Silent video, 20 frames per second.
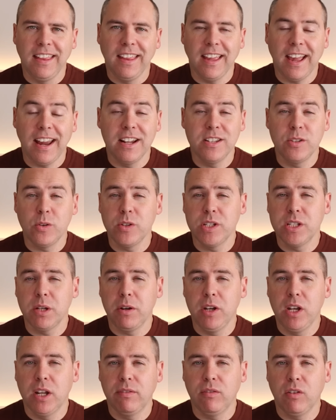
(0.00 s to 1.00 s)
And there's also
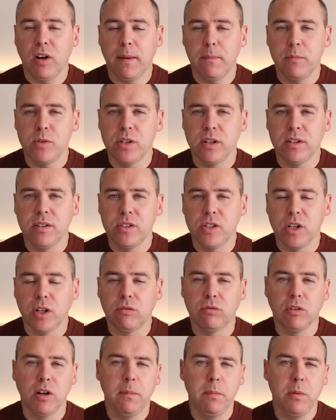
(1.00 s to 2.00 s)
another option to
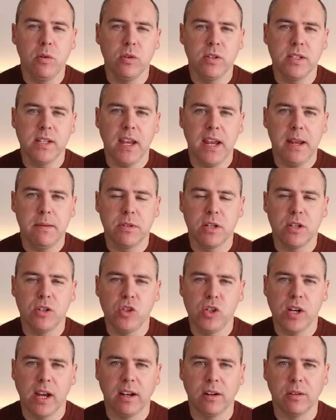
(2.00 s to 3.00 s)
group your teams and
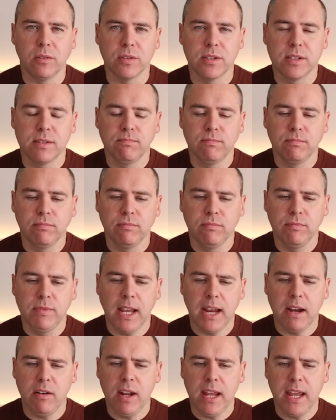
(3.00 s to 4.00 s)
channels.
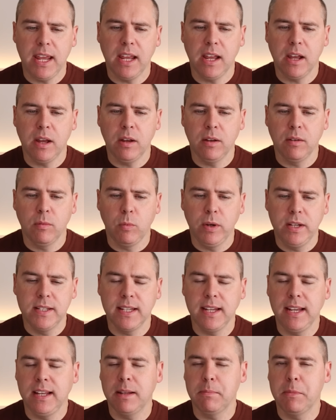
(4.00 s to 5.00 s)
Down here, we
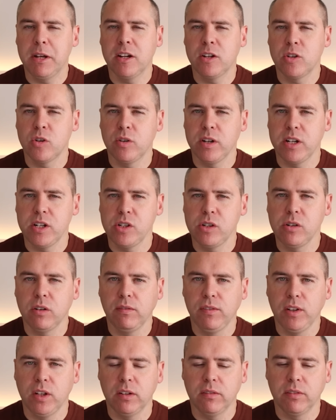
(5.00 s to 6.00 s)
see them in a traditional
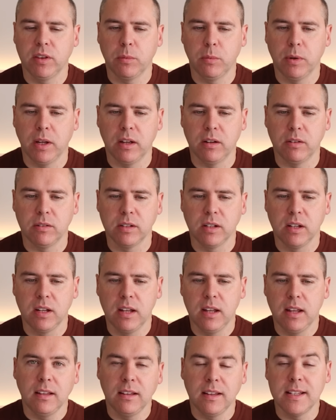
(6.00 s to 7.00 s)
view of the world,
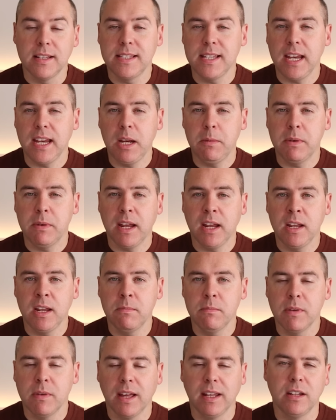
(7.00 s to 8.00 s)
the team
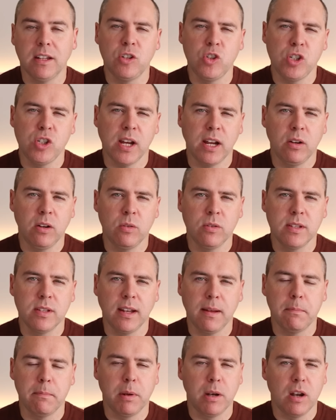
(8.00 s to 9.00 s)
name and the channels that
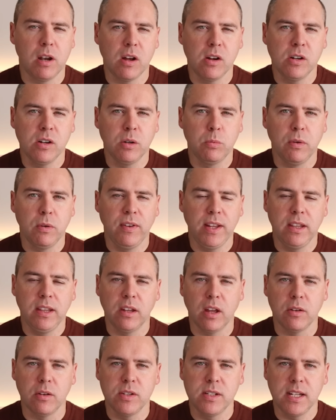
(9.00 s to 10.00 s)
then belong within
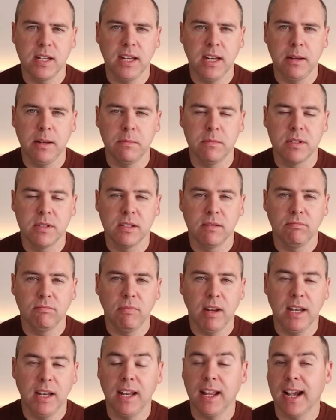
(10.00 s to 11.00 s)
those teams,
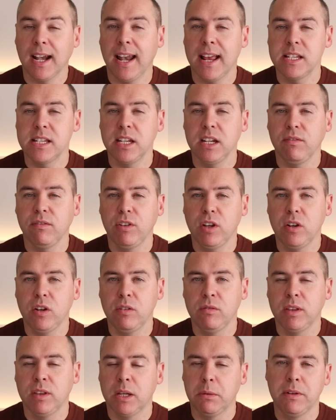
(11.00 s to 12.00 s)
in the classic
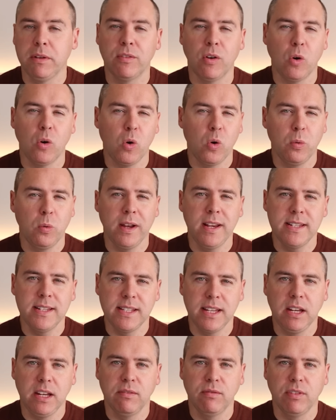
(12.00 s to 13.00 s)
view that we've always
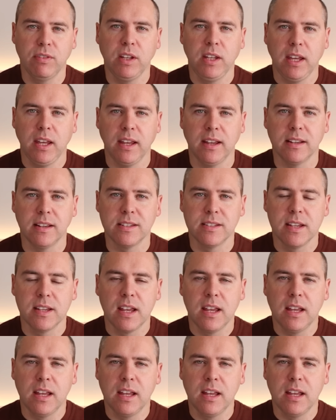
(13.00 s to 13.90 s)
seen for years.